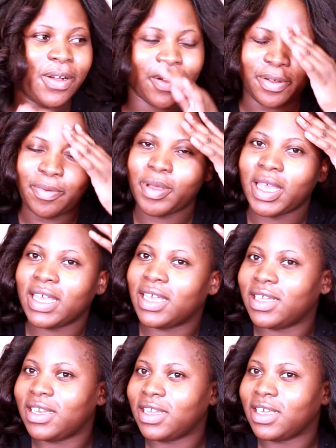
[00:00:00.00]
Oh my
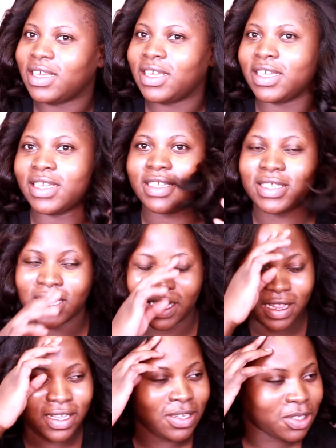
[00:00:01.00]
goodness,
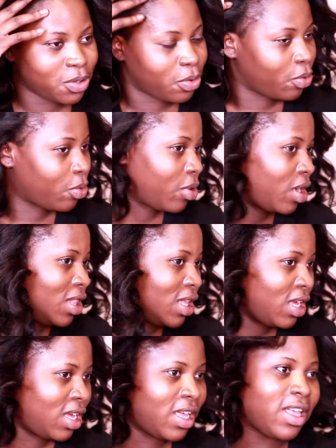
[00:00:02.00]
it looks
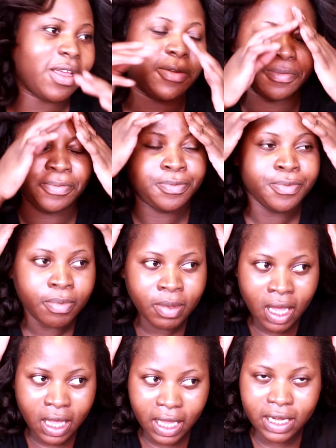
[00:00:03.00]
really good.
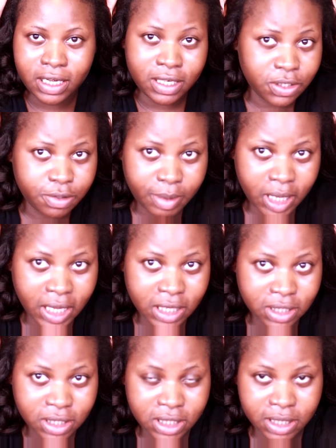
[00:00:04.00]
I didn't do my
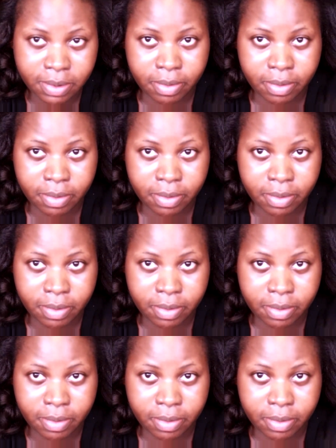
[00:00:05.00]
edges because